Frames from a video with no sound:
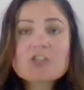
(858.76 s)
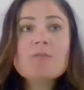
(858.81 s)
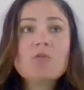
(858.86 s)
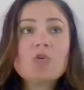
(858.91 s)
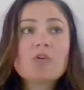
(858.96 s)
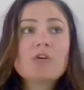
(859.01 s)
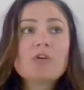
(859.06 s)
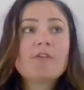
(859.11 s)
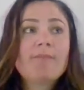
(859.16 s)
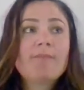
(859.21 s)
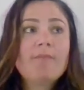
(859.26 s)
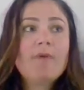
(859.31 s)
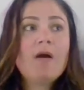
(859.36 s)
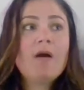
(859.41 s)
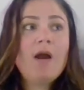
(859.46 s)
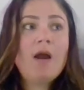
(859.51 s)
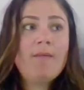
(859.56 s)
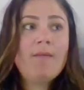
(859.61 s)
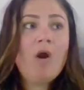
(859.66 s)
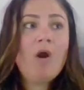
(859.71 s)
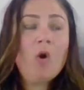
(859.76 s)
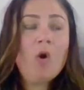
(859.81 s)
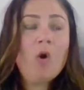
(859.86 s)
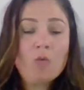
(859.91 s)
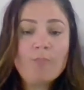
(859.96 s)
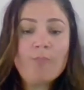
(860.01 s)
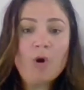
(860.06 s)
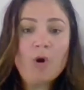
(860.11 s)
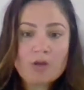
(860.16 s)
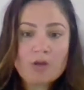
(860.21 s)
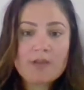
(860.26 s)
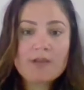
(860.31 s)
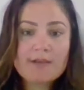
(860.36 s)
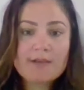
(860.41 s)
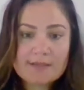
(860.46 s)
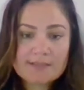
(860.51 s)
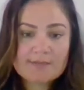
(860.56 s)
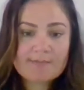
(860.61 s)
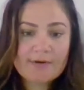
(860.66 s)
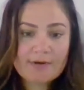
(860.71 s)
more of a whole body
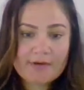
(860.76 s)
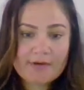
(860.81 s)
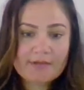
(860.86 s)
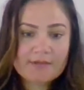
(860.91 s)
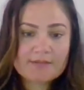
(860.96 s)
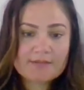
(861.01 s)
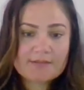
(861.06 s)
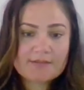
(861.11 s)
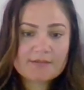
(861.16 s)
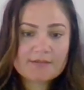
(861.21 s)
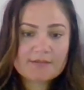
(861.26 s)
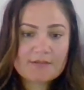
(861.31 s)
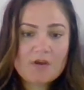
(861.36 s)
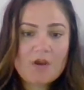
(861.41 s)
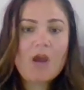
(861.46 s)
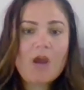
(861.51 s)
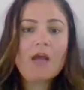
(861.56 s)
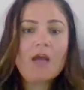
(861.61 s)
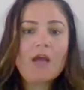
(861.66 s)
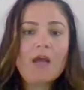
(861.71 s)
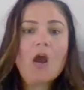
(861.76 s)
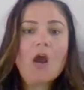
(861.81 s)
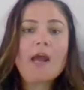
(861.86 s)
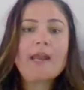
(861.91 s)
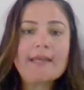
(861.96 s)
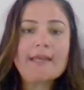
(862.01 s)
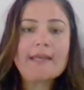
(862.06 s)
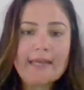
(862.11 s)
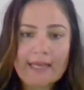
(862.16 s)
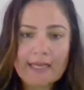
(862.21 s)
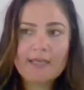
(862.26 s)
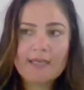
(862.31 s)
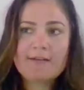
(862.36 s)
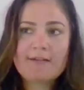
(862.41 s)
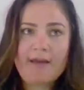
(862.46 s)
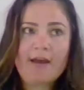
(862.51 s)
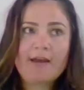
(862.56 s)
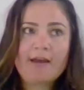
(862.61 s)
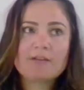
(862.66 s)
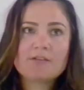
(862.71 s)
experience. I need
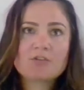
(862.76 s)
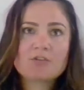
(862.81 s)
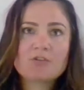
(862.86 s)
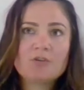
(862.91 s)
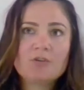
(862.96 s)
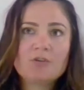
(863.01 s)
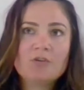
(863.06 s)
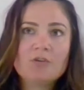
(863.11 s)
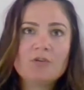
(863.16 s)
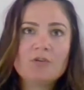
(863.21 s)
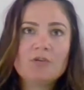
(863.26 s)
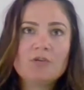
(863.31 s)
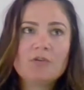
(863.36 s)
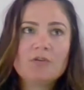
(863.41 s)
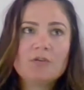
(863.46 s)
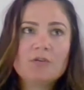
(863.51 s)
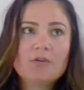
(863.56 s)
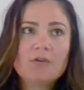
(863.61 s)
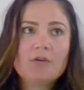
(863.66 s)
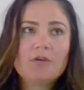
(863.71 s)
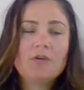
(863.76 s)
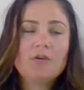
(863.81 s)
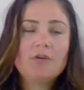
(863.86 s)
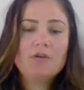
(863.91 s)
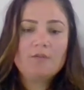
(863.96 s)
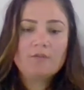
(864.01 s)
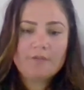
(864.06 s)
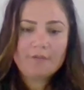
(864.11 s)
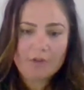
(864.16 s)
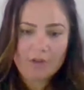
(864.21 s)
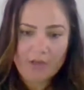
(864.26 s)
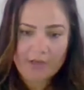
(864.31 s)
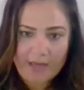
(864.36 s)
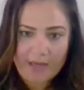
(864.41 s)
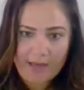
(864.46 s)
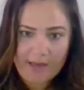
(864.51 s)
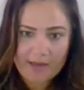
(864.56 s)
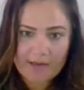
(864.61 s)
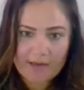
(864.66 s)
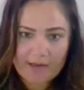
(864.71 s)
that to feel
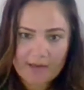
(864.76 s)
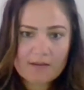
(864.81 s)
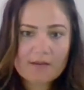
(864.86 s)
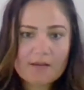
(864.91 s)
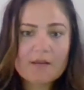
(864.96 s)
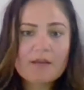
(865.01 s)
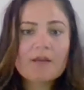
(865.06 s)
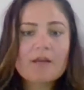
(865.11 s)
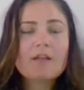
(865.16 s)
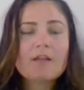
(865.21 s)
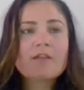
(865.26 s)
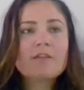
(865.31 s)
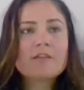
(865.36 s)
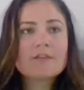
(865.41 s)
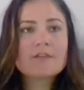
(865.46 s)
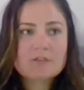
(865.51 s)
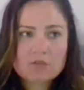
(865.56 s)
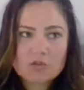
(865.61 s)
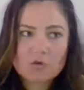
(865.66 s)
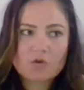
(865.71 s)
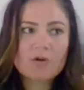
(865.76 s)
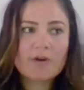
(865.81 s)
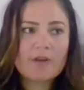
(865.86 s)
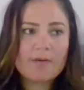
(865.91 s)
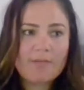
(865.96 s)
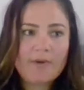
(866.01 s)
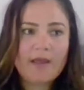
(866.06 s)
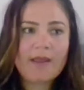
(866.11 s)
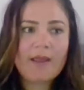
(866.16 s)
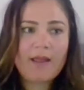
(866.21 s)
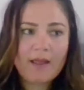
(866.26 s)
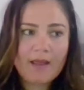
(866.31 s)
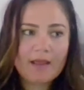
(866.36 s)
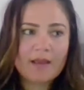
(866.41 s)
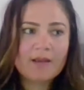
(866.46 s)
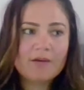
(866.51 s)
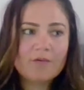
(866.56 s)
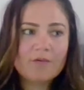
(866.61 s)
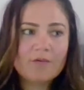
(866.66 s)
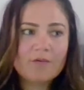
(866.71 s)
okay. The story in my
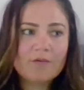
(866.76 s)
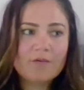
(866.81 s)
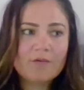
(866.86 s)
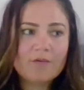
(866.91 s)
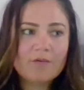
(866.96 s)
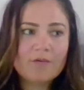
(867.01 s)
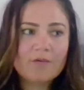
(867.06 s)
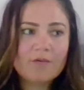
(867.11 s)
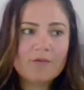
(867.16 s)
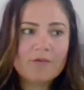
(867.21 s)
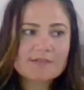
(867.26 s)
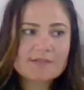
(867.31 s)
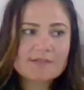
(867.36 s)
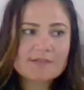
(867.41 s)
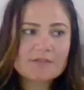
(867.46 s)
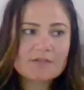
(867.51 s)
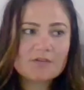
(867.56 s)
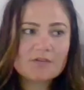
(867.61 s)
head was